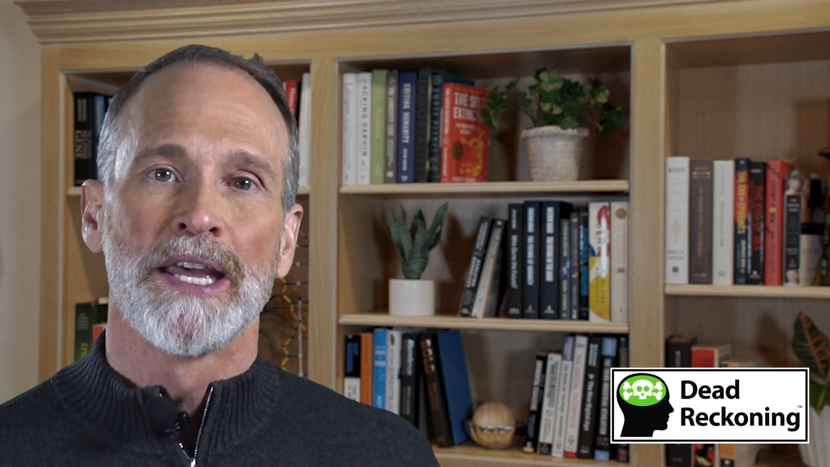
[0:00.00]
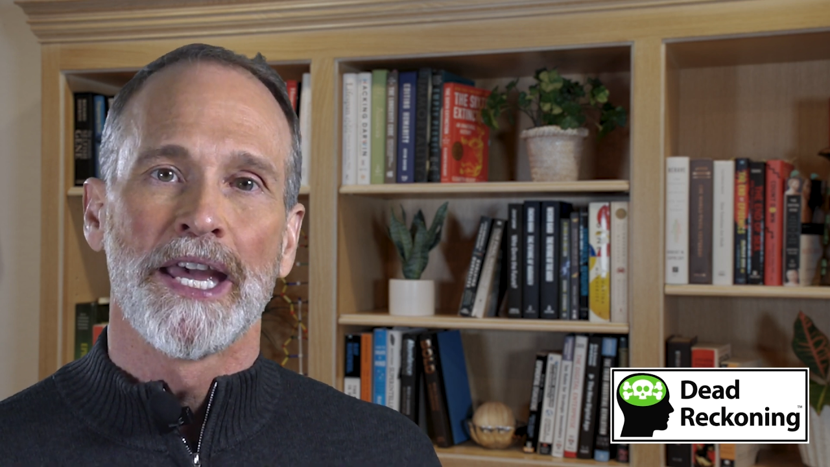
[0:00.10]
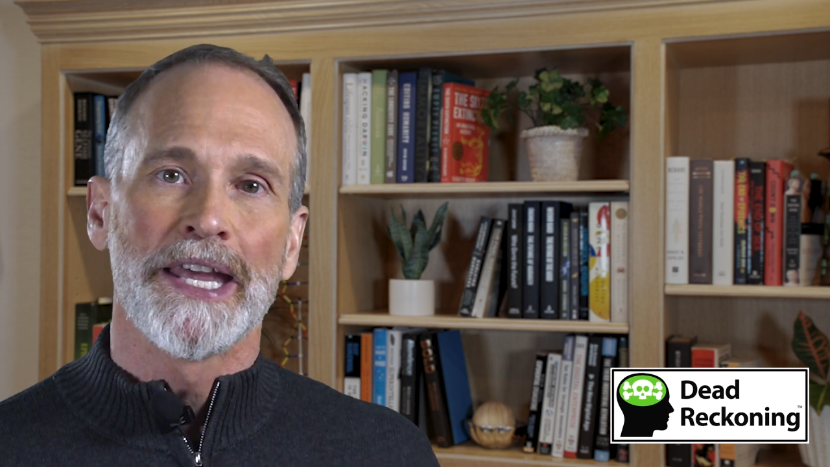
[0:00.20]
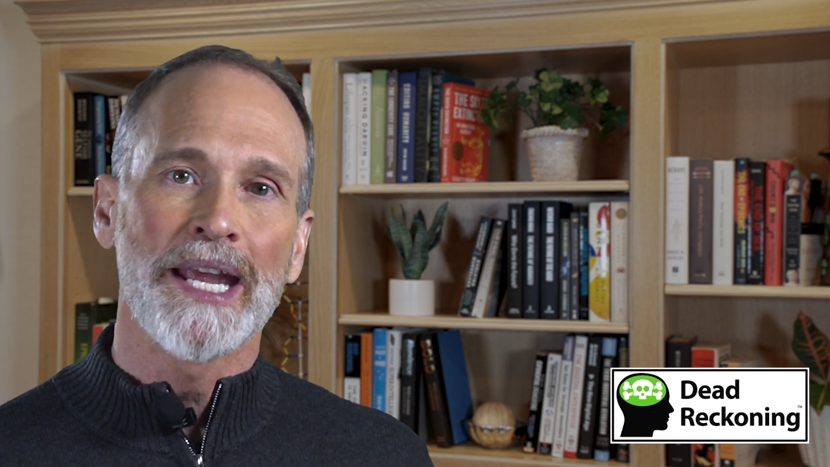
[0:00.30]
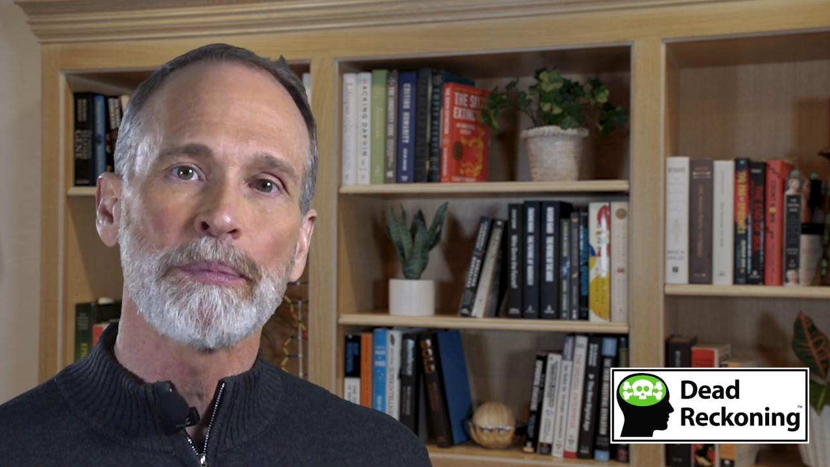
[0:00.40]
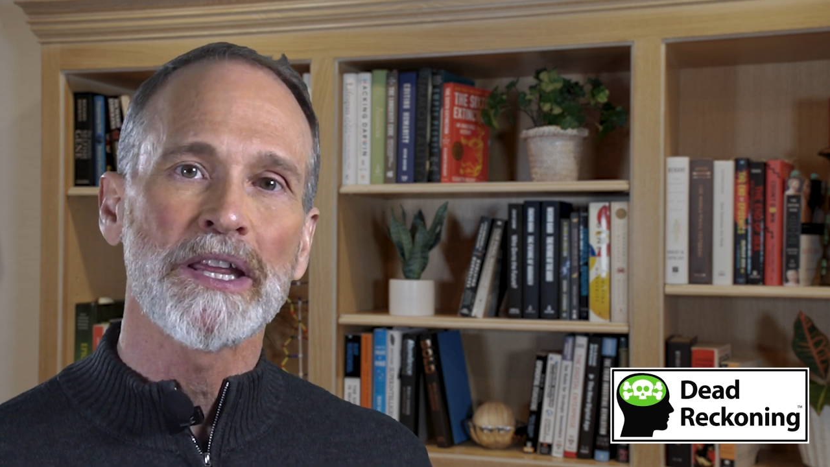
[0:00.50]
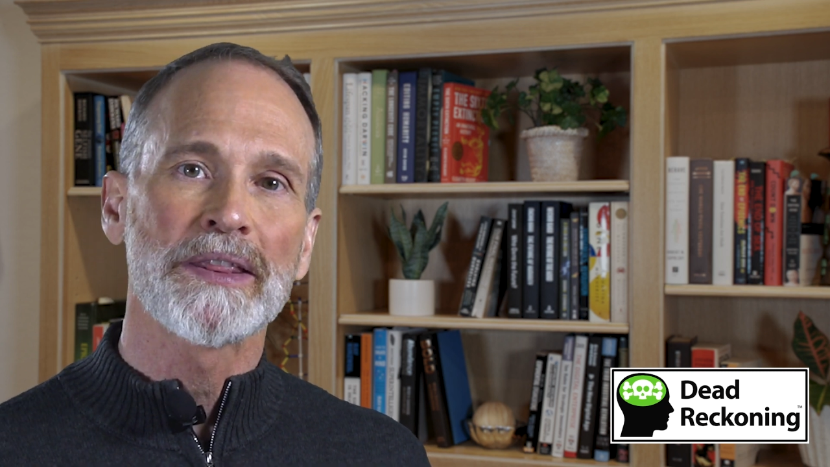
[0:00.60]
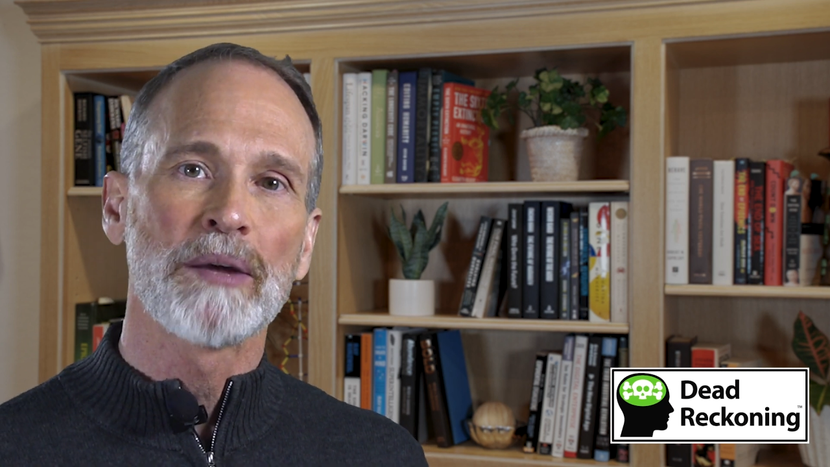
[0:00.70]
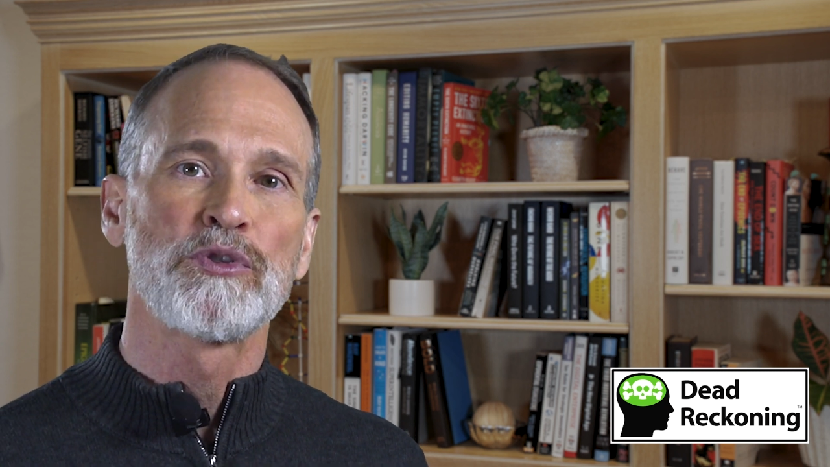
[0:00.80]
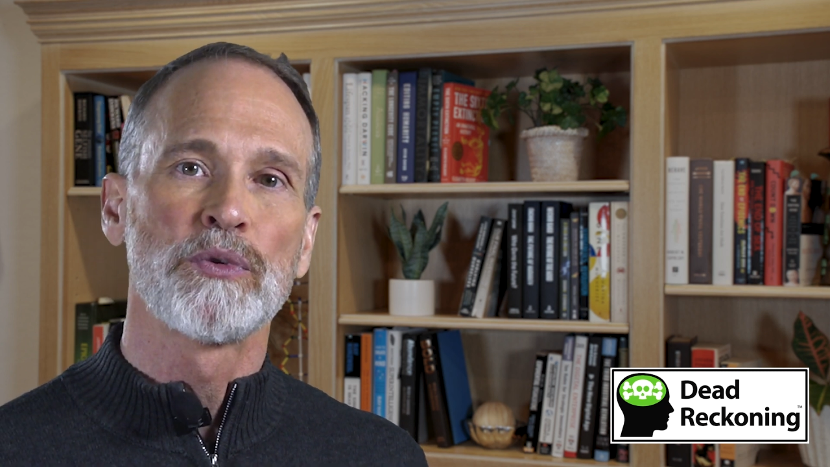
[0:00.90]
enabling
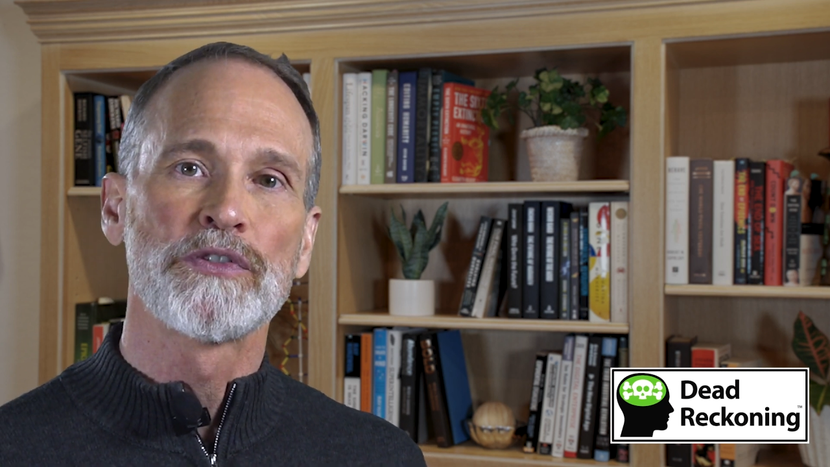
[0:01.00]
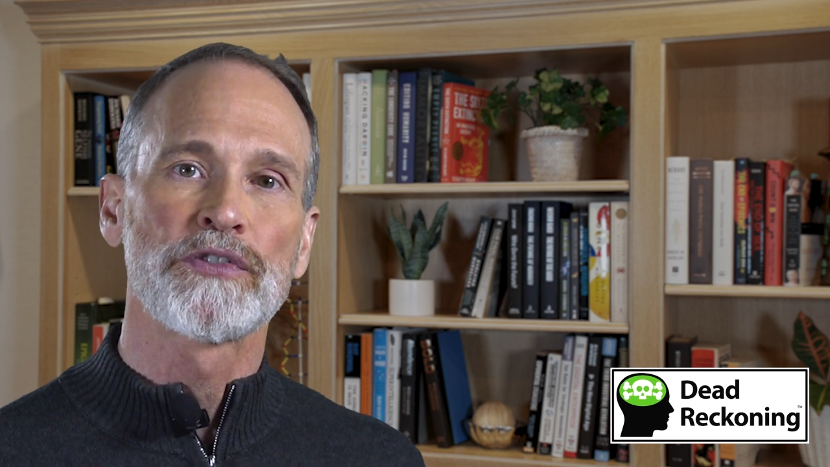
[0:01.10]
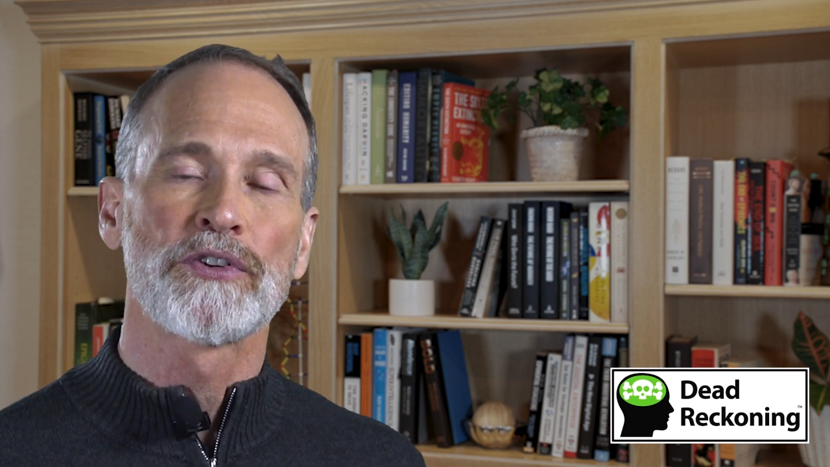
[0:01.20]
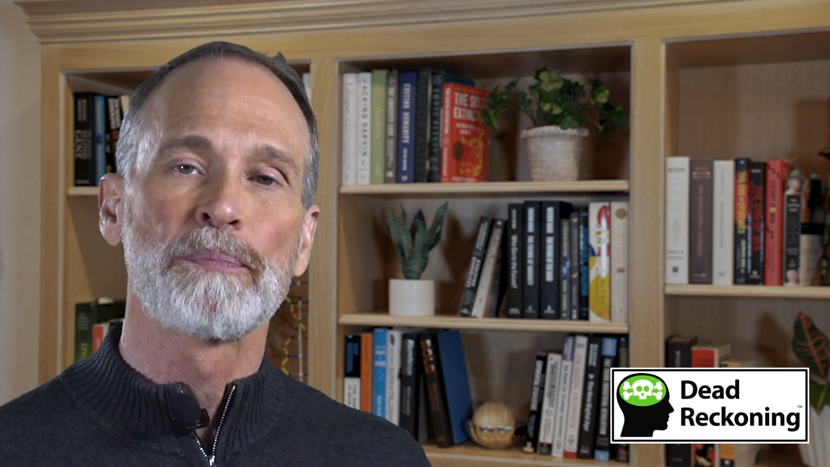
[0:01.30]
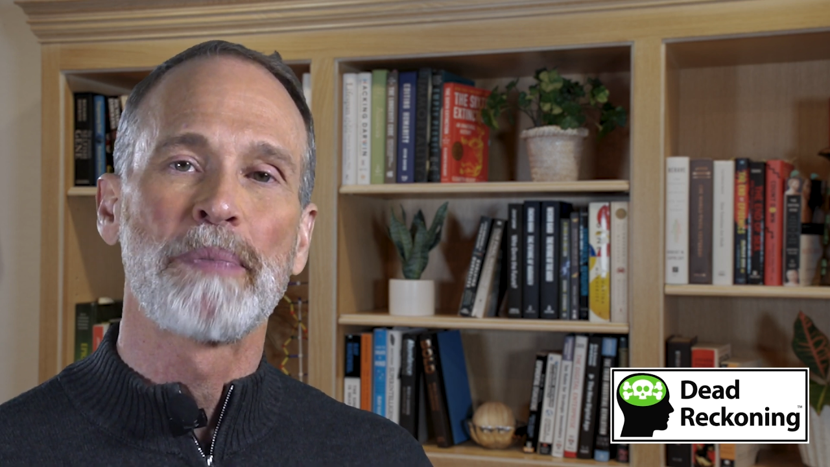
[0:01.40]
them to insert